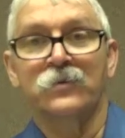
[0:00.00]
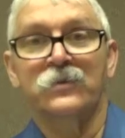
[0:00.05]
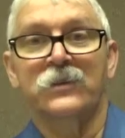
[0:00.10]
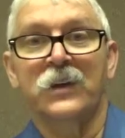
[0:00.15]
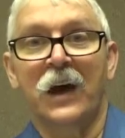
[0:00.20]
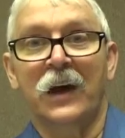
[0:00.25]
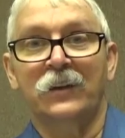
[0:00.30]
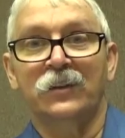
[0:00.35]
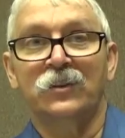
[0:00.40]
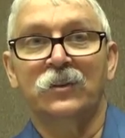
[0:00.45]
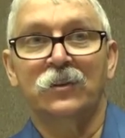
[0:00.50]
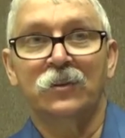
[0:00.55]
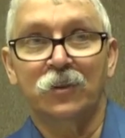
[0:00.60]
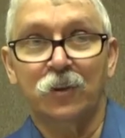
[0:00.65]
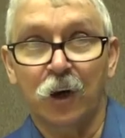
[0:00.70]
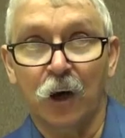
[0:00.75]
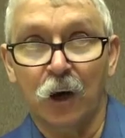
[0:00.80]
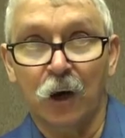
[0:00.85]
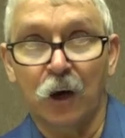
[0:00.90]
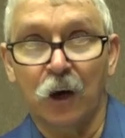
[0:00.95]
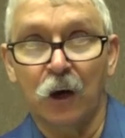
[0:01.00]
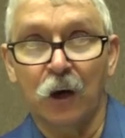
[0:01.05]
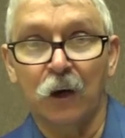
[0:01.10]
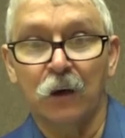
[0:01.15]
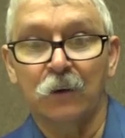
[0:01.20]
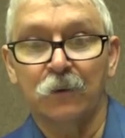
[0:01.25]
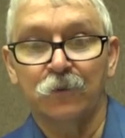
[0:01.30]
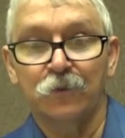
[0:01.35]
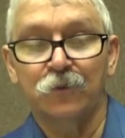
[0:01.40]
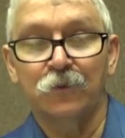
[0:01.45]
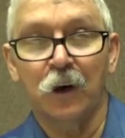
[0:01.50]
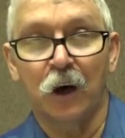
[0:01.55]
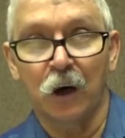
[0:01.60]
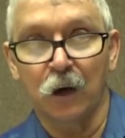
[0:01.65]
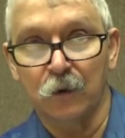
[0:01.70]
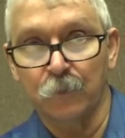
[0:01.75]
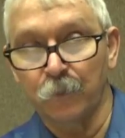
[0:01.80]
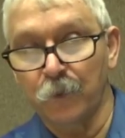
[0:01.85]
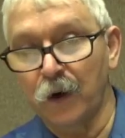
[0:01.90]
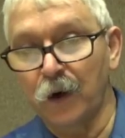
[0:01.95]
that ta
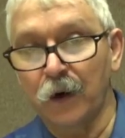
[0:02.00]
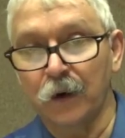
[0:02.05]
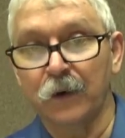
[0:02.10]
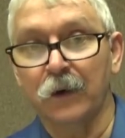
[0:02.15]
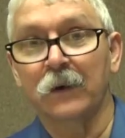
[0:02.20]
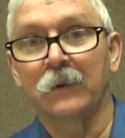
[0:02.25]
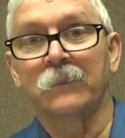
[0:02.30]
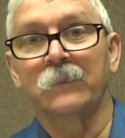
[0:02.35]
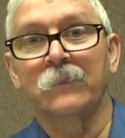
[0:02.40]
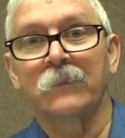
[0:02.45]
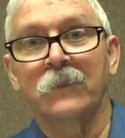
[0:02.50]
dogmata,